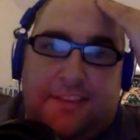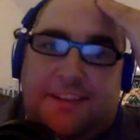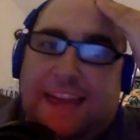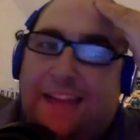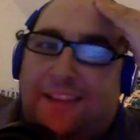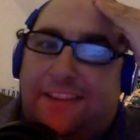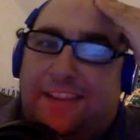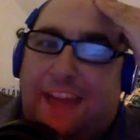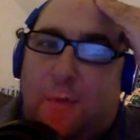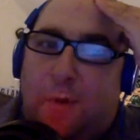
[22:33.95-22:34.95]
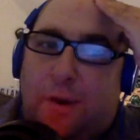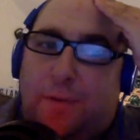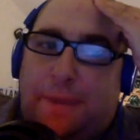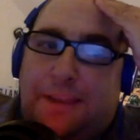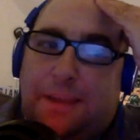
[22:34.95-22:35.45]
Dallas Cowboys
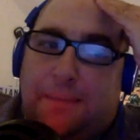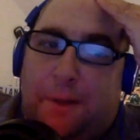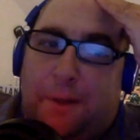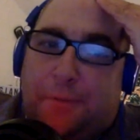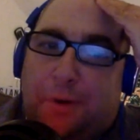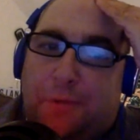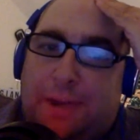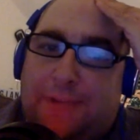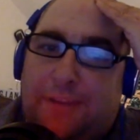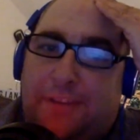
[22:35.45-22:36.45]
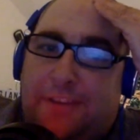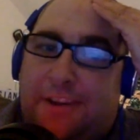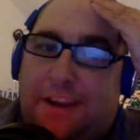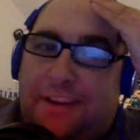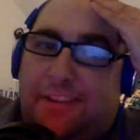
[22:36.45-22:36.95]
beat the Baltimore Ravens
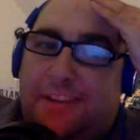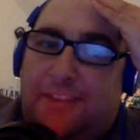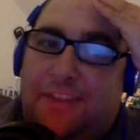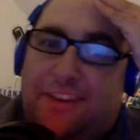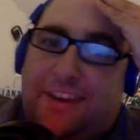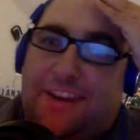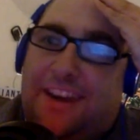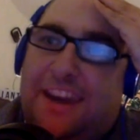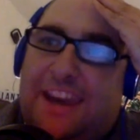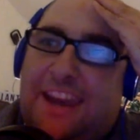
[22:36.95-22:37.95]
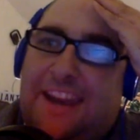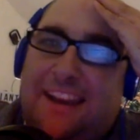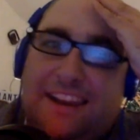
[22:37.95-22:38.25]
tonight 17-8.